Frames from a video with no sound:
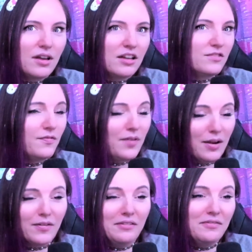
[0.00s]
a
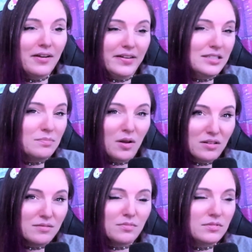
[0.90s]
very, very
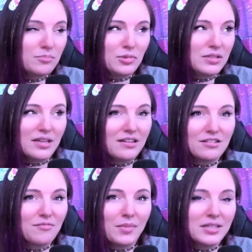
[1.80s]
small
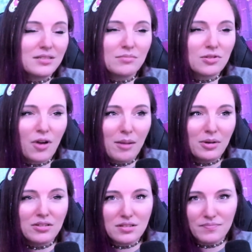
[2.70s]
percentage of my
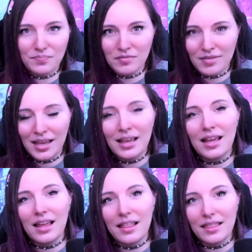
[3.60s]
subscribers.
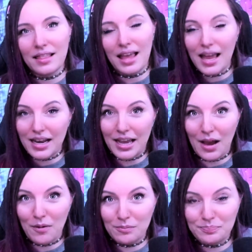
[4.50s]

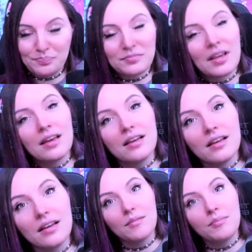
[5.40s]
Anyhow,
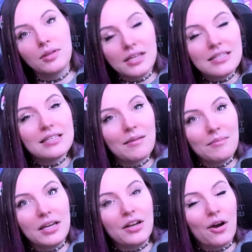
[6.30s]
please let
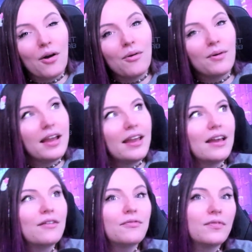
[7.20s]
me know
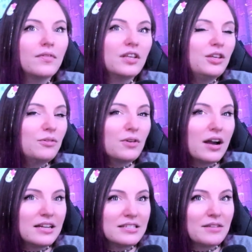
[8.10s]
if you
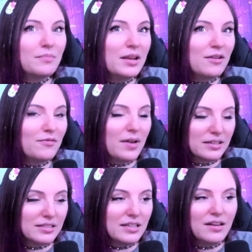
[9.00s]
guys have been
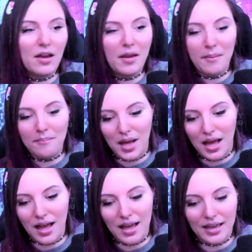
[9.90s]
affected
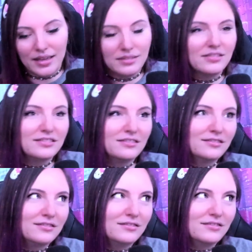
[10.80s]
by
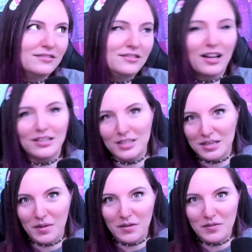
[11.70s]
not
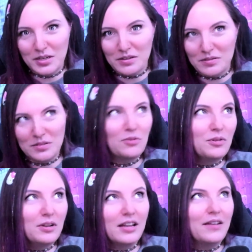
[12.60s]
seeing my videos
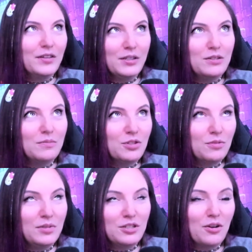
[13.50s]
or not having YouTube sh
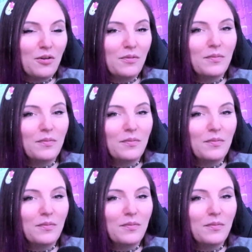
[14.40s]
be shown